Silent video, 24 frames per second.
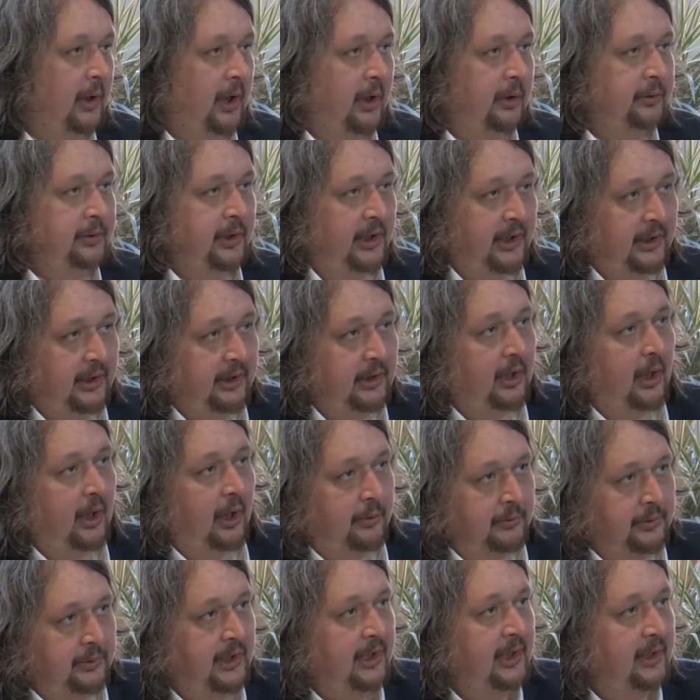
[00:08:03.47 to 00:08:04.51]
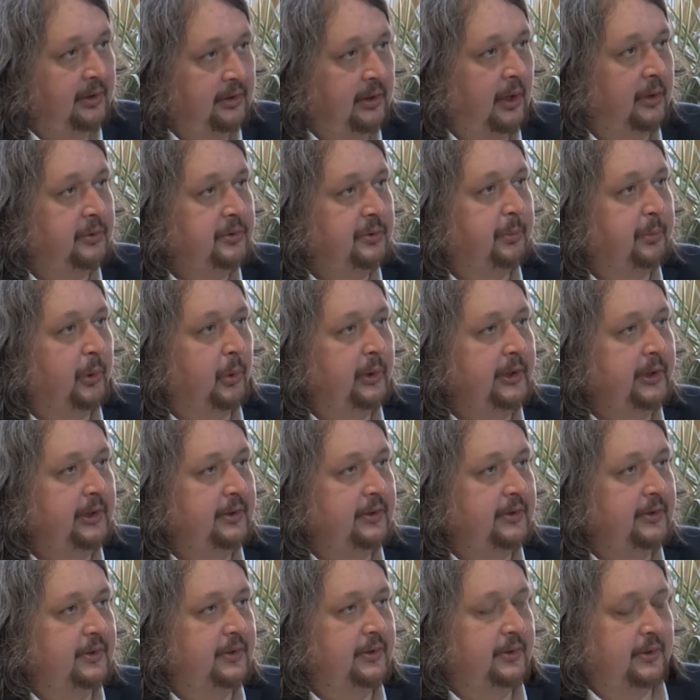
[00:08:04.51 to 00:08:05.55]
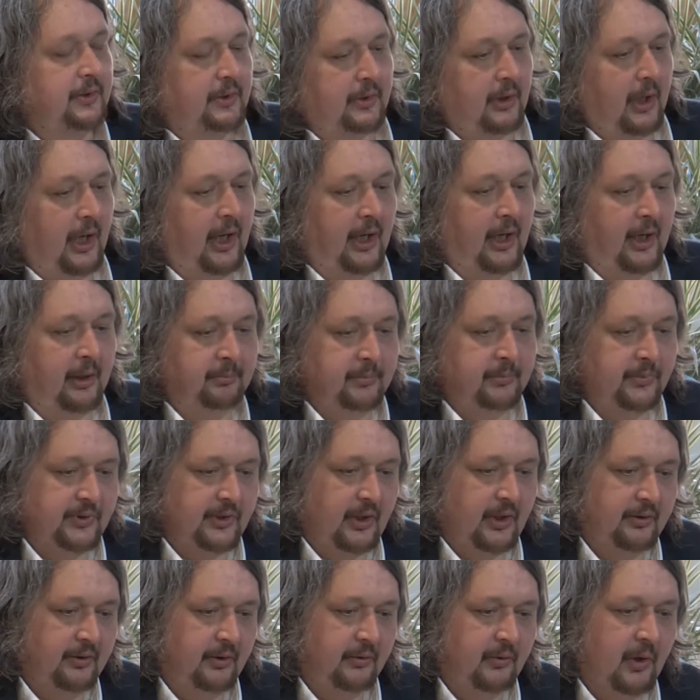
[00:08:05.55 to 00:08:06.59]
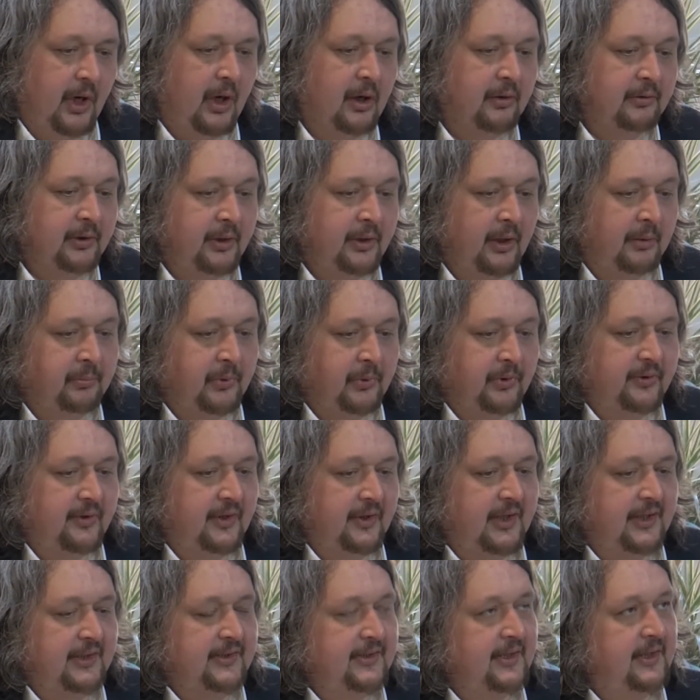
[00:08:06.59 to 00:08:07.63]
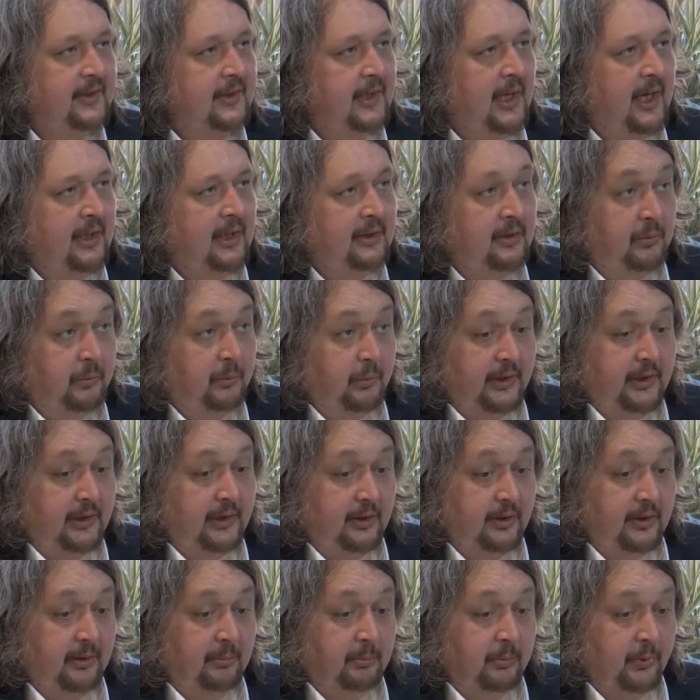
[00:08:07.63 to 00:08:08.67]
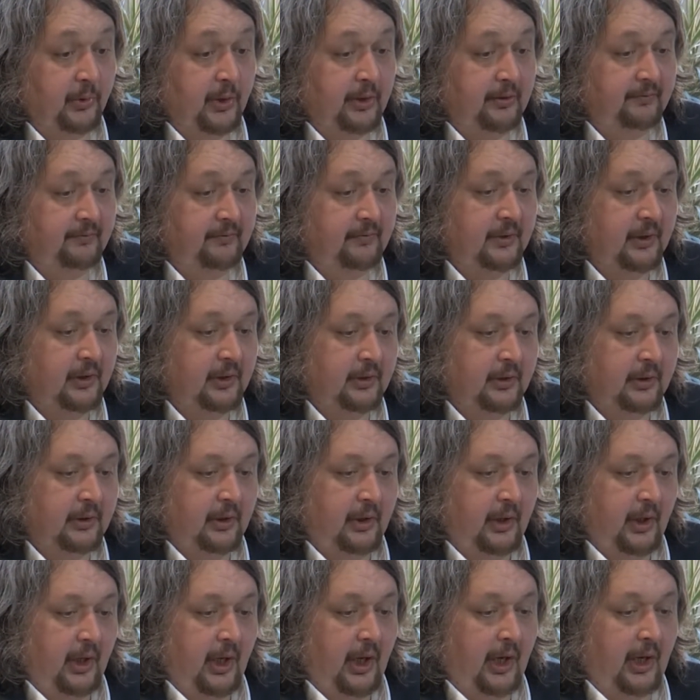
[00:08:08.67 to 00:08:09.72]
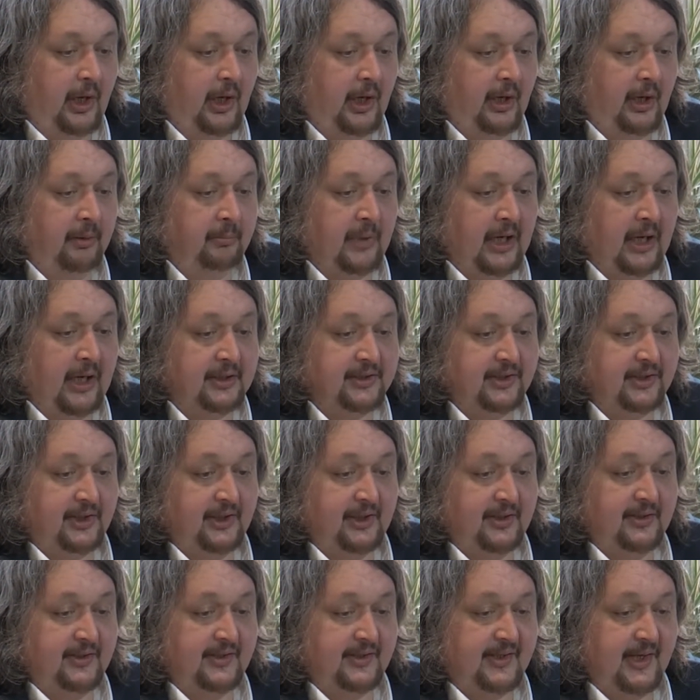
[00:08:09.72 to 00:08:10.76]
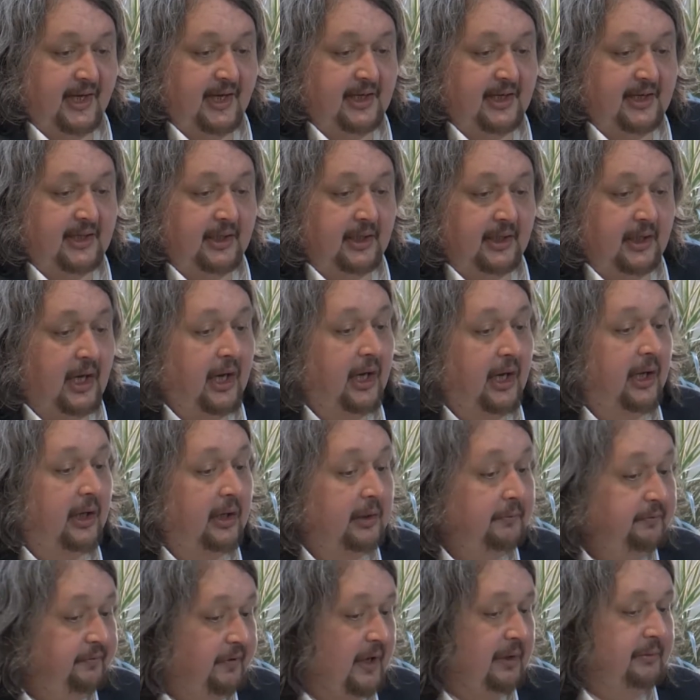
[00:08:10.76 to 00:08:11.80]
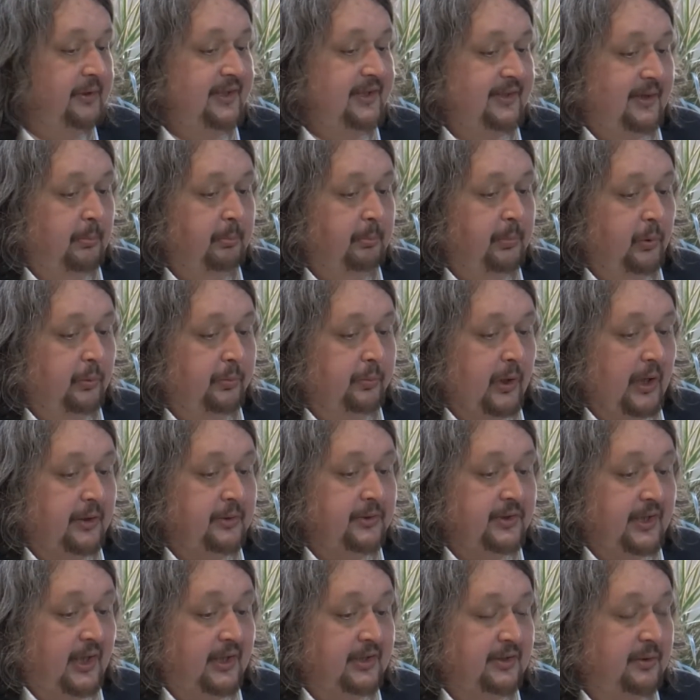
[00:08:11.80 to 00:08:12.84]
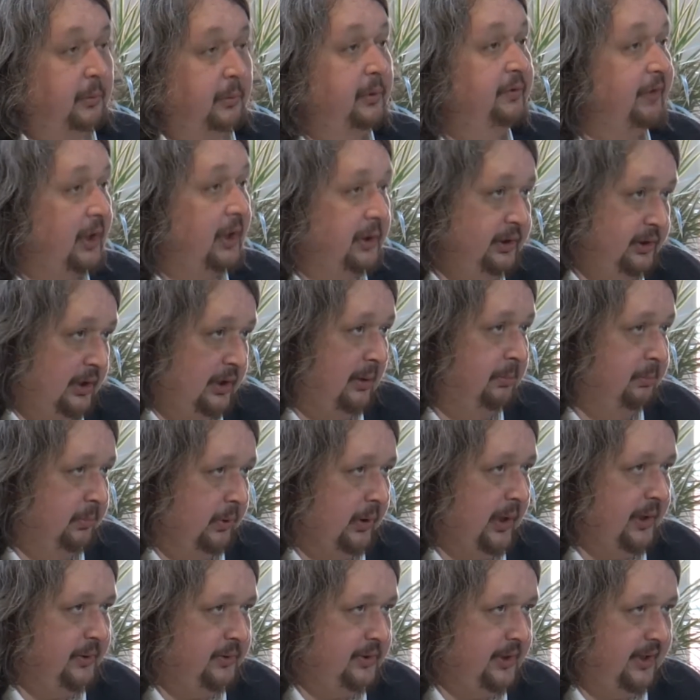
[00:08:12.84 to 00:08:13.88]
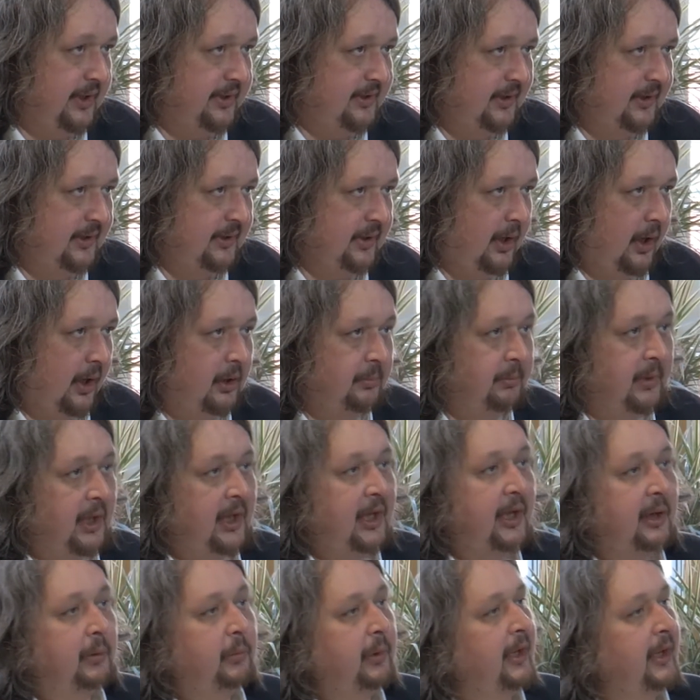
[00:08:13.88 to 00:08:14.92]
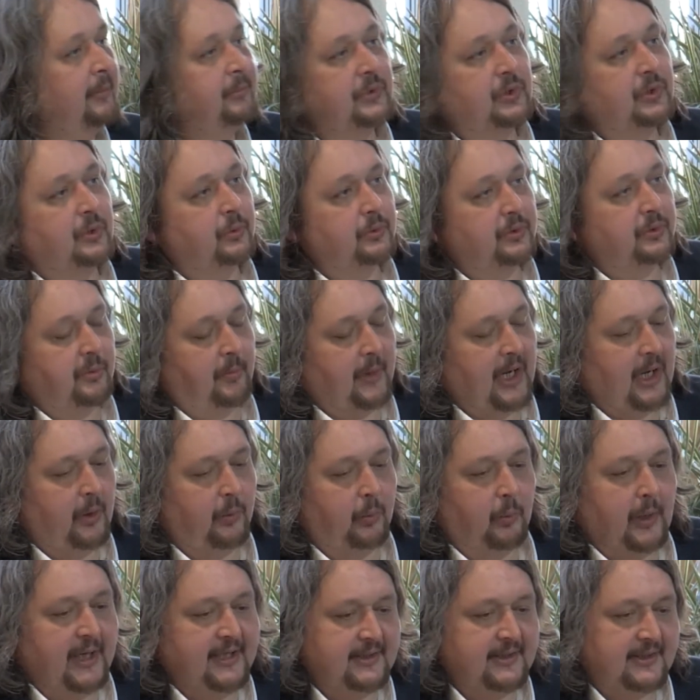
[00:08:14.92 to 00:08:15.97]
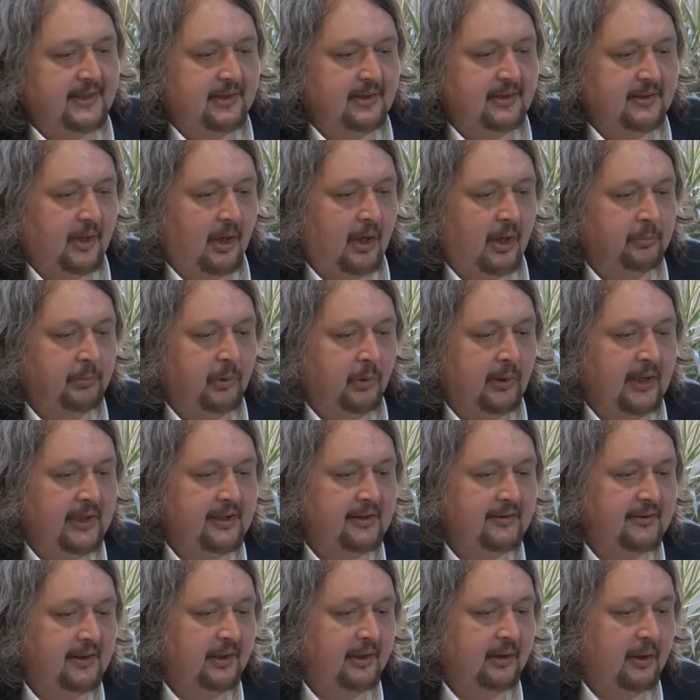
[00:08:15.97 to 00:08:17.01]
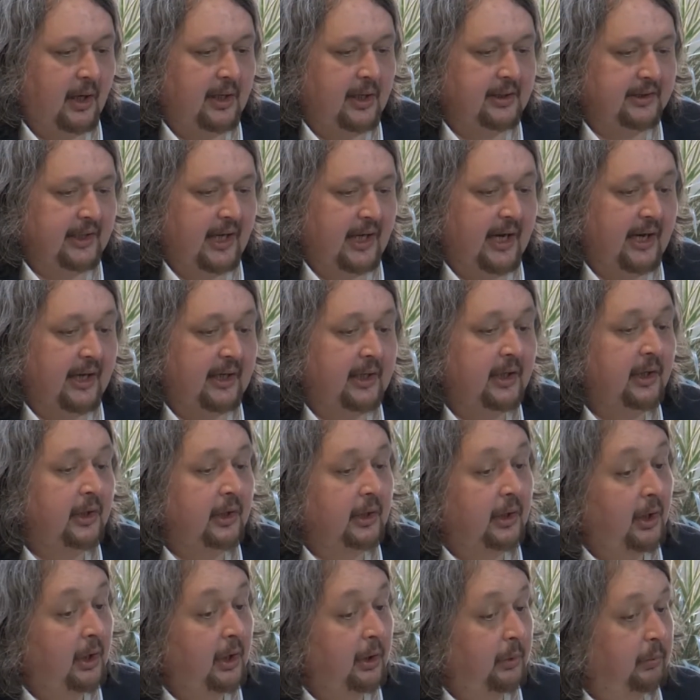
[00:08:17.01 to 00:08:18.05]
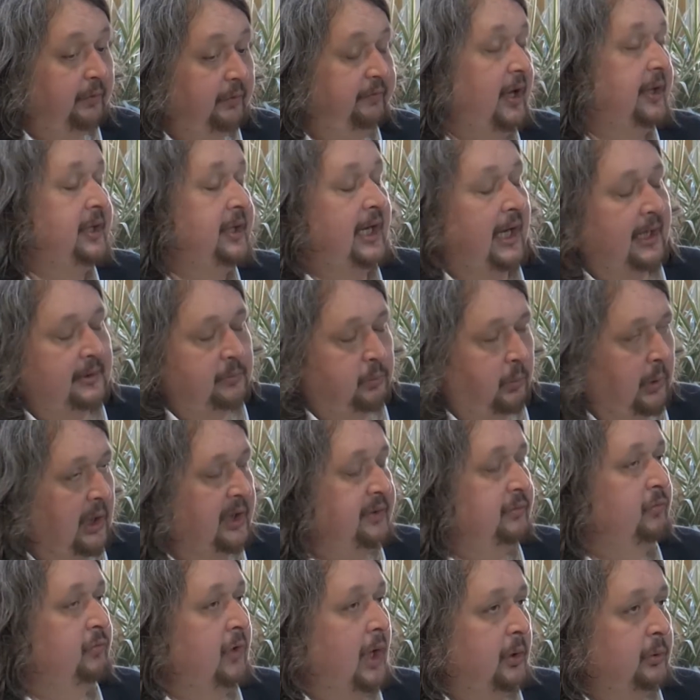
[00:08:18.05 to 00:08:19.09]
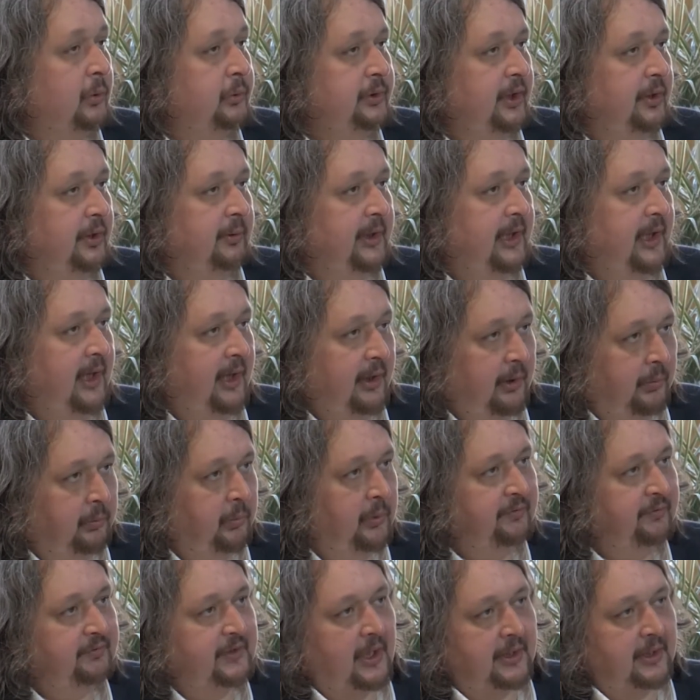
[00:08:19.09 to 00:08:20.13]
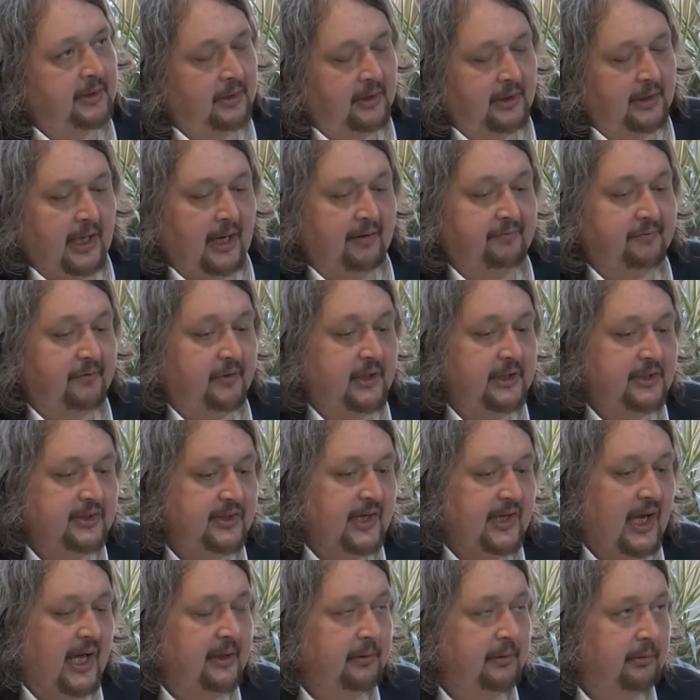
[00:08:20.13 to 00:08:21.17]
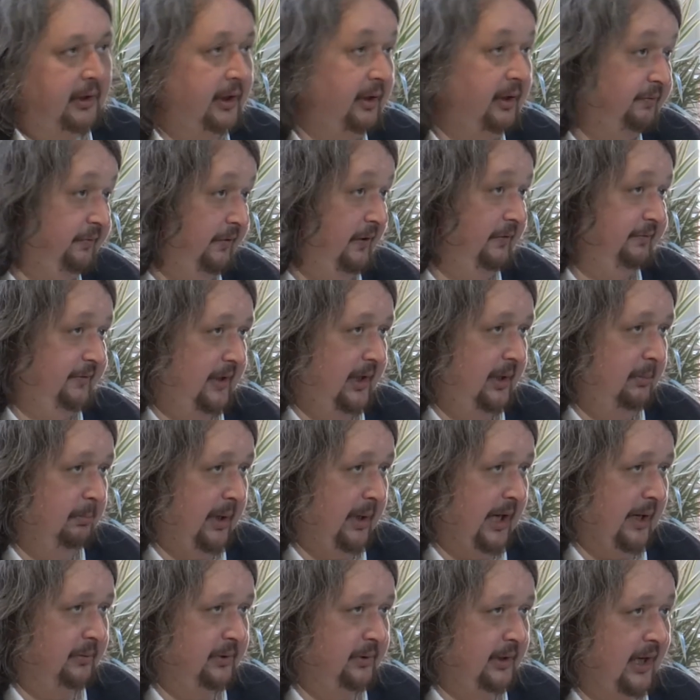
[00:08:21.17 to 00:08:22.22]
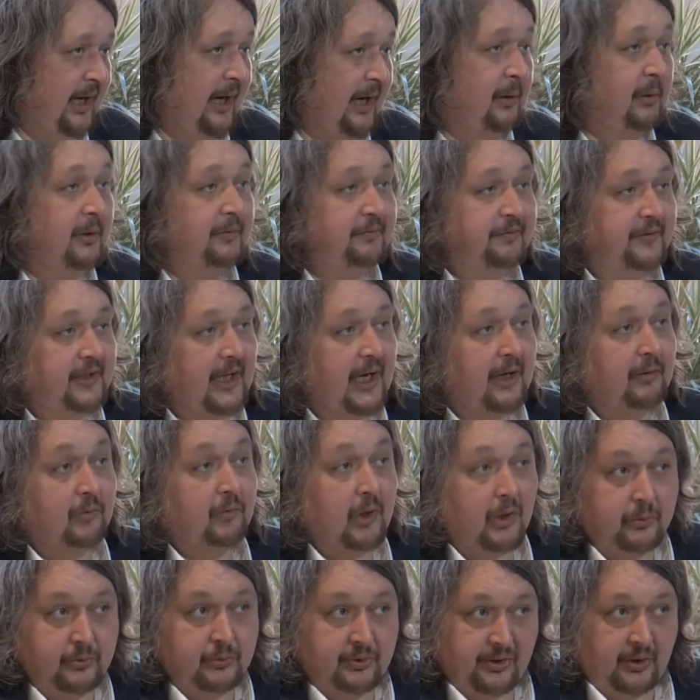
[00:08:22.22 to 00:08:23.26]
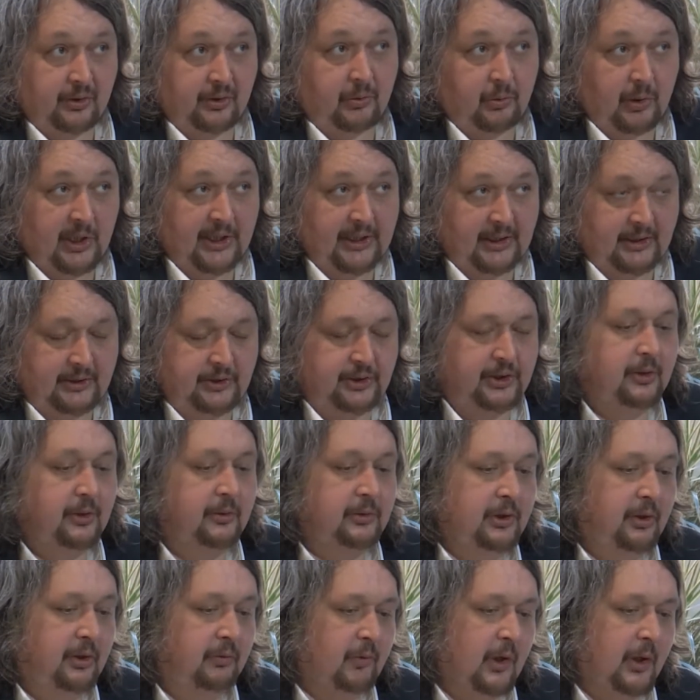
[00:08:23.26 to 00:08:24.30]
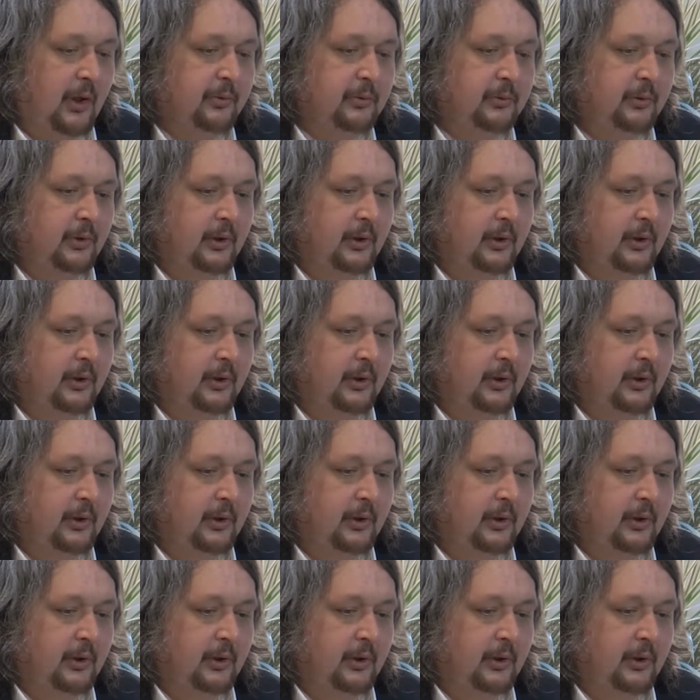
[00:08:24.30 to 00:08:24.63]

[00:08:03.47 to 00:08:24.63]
only at those points. So there are a number of things in there that we could improve. As you can see, a very simple process. So we've only done processing time here. We haven't talked about waiting time or anything like that. We've only had one role doing it and we've done an average salary of £15 an hour for that role, so quite a junior role.